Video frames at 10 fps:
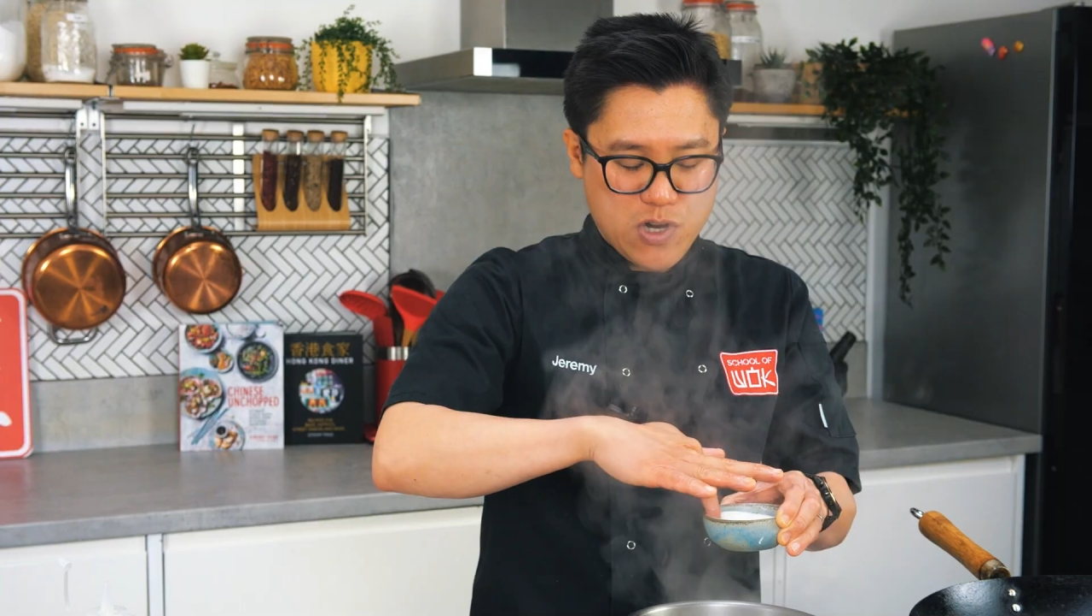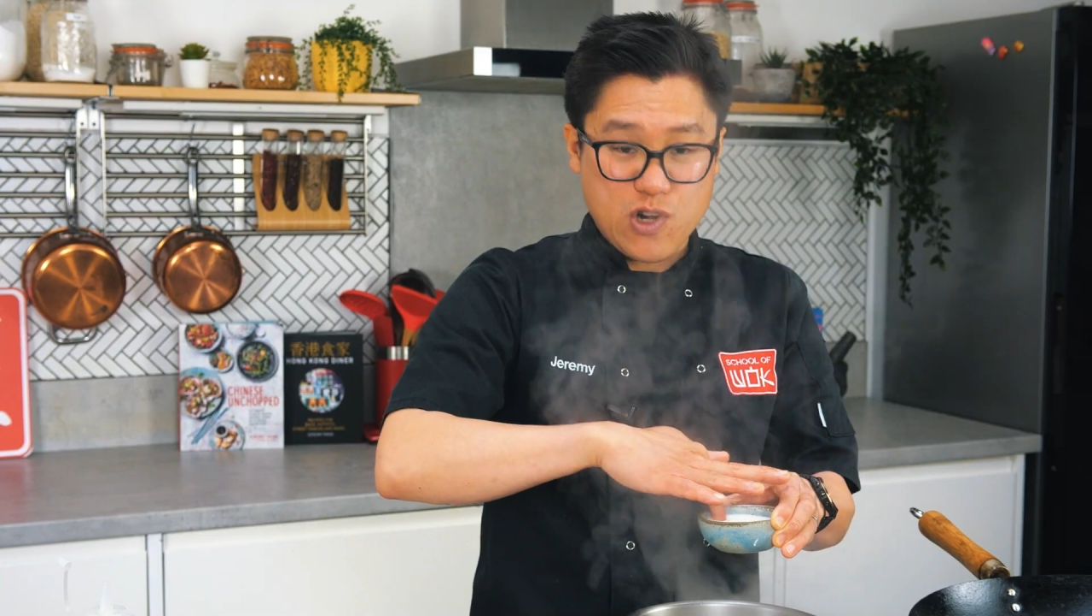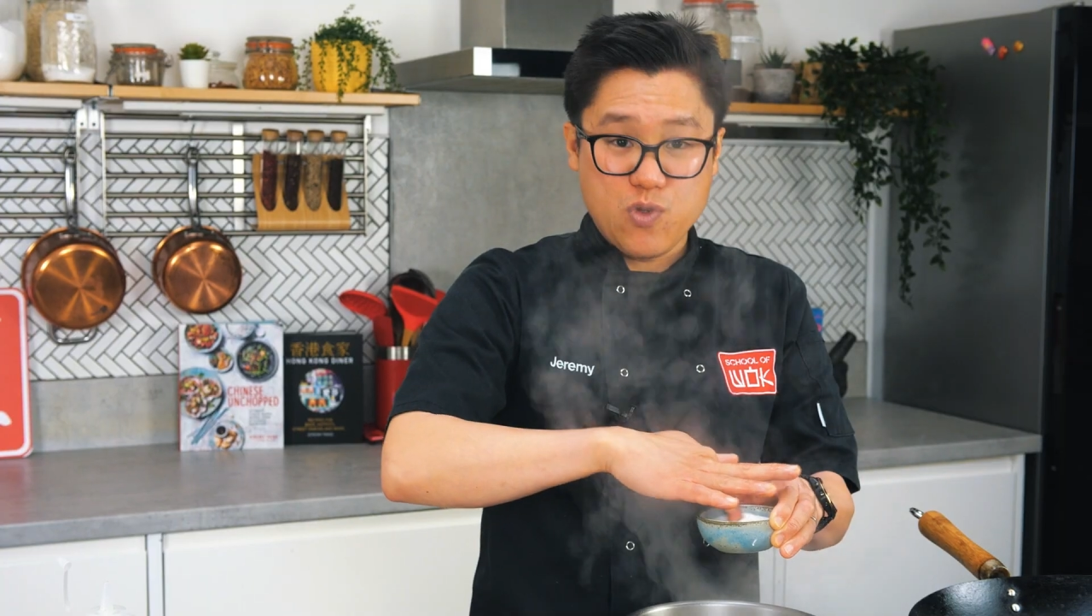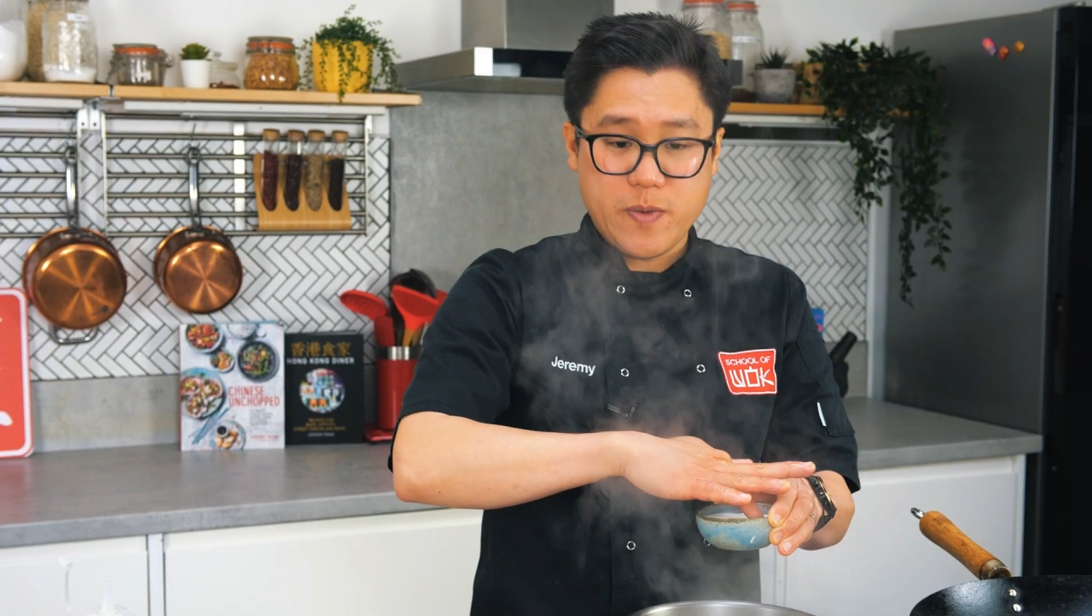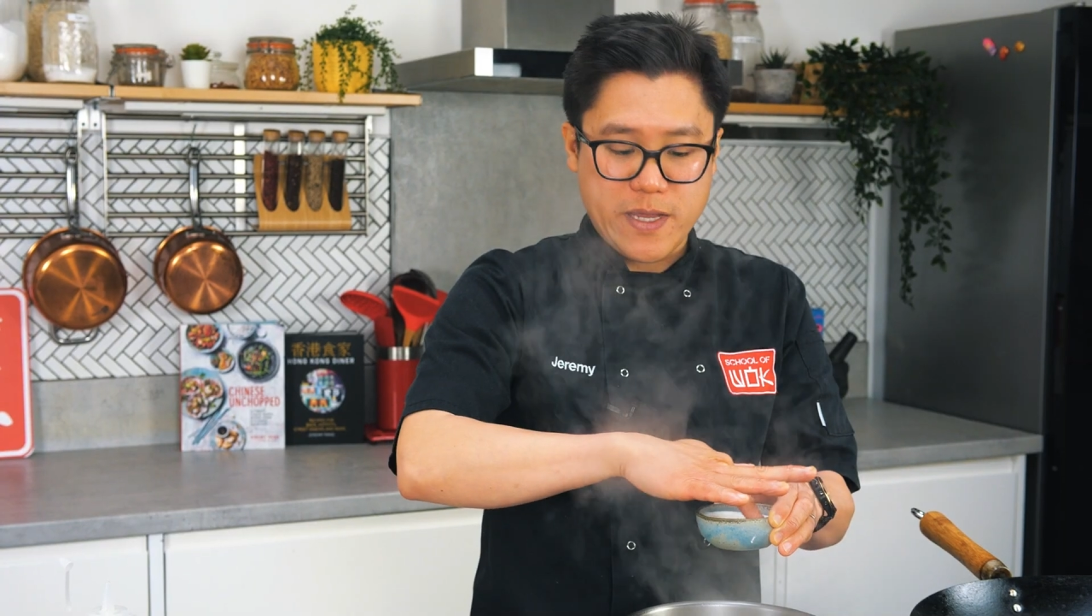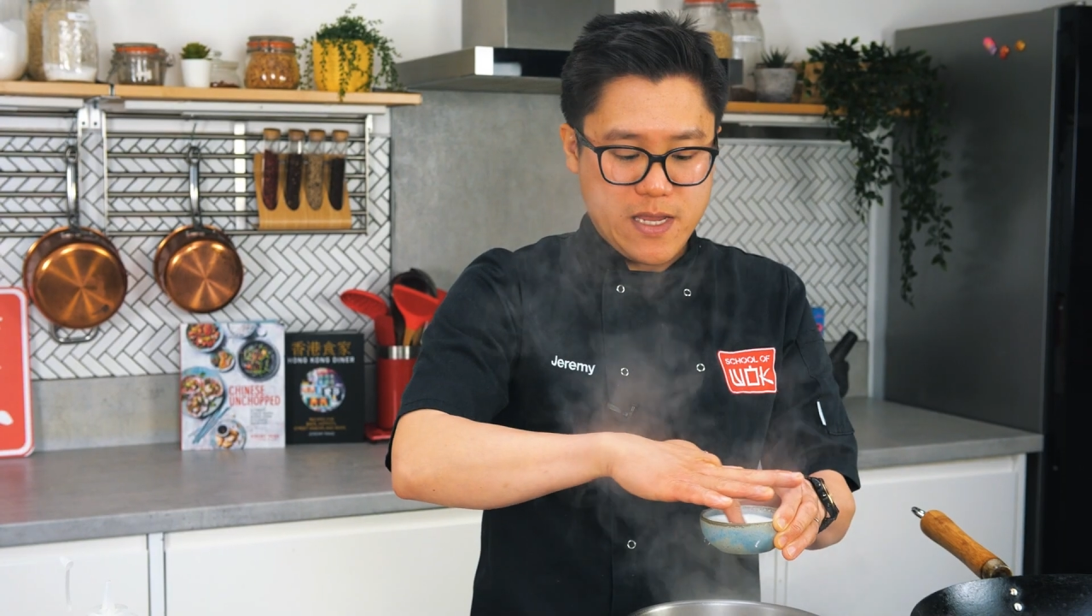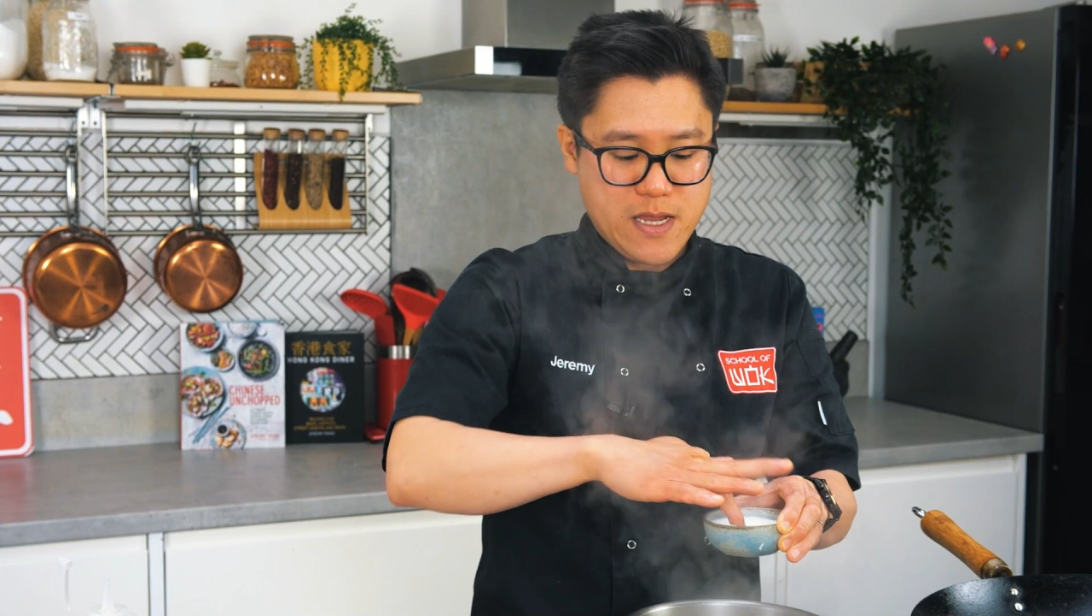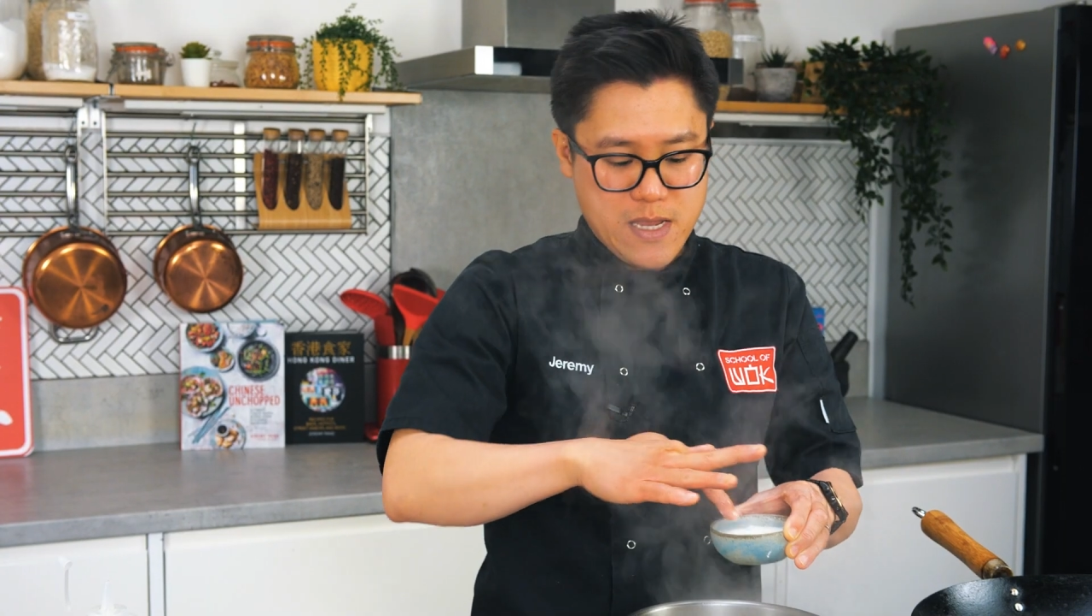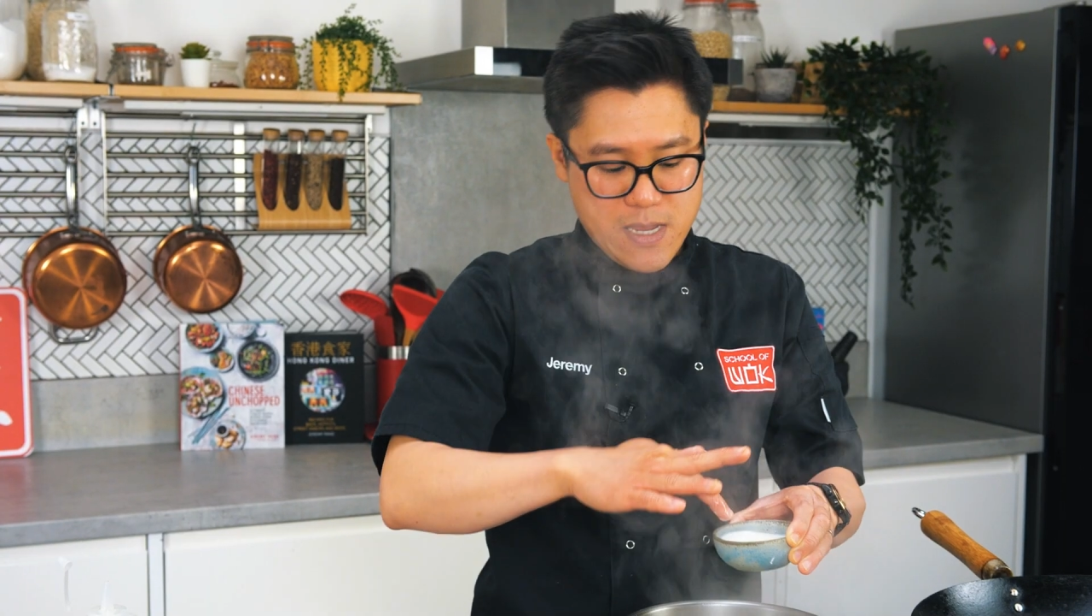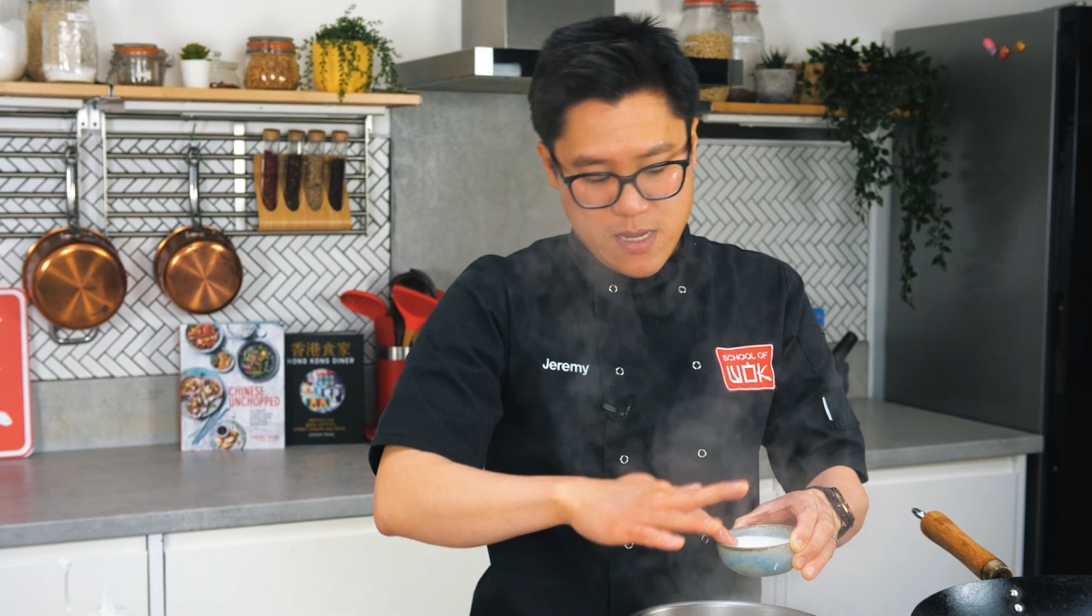gloopy.
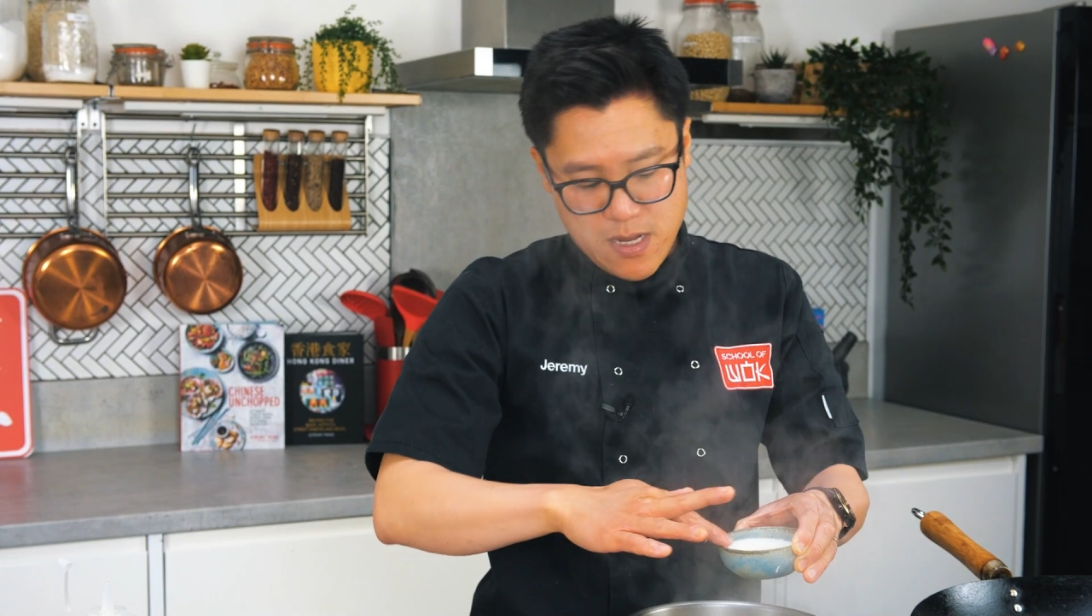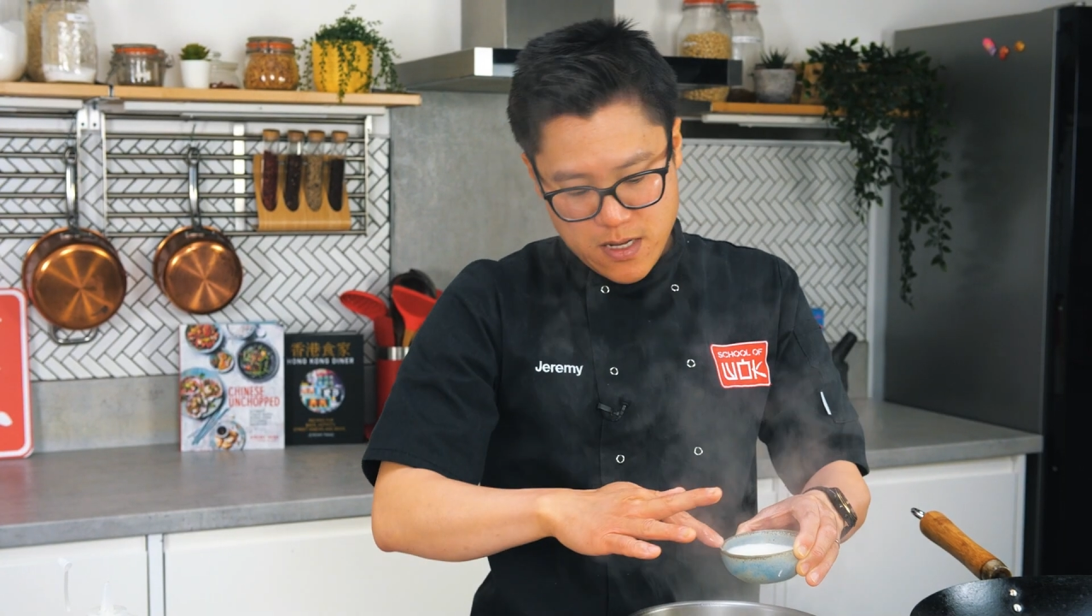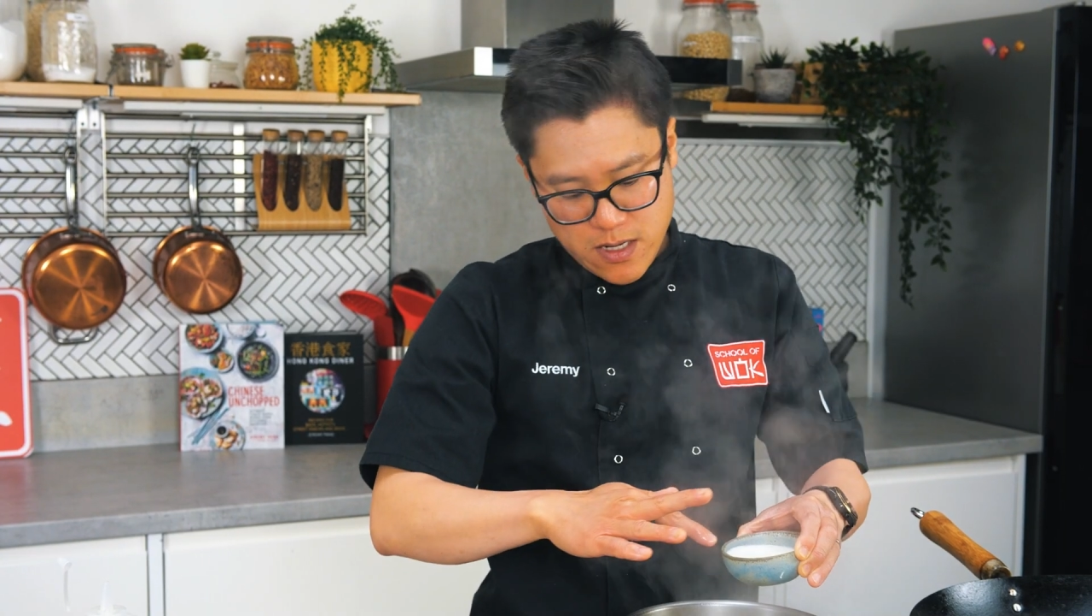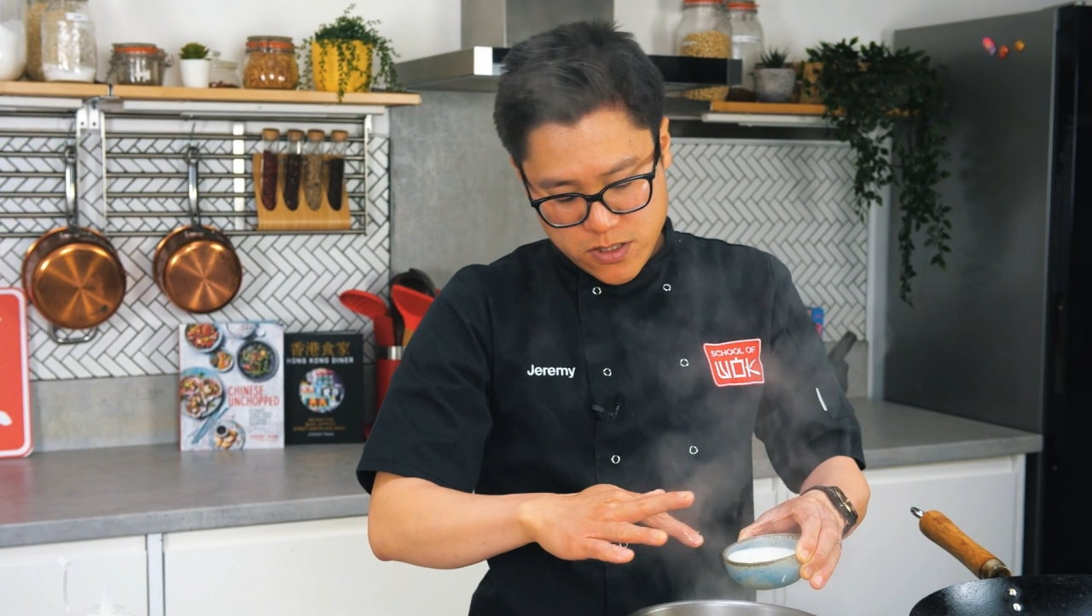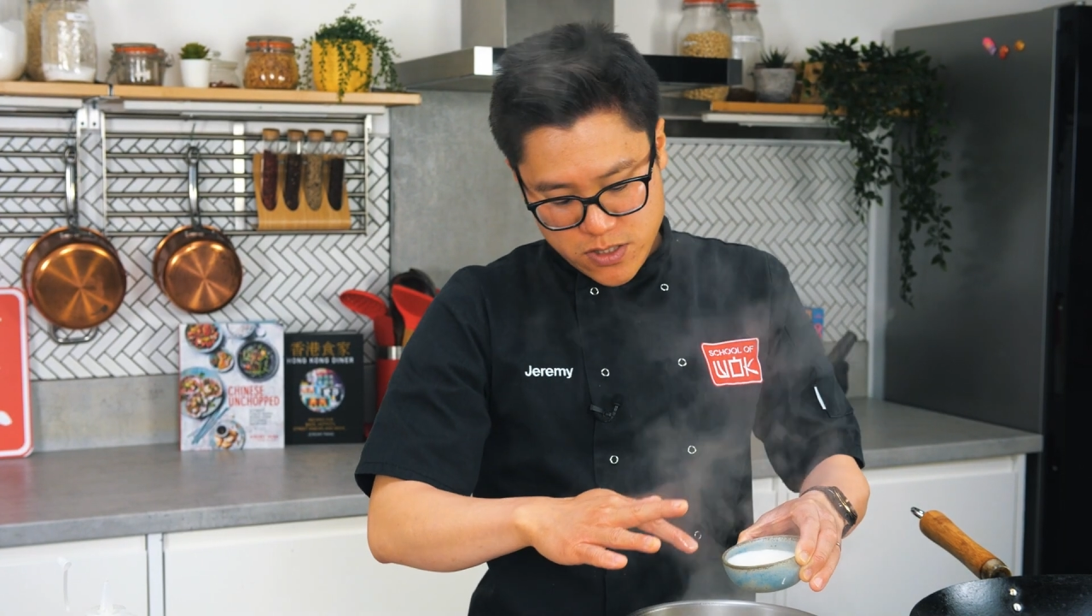I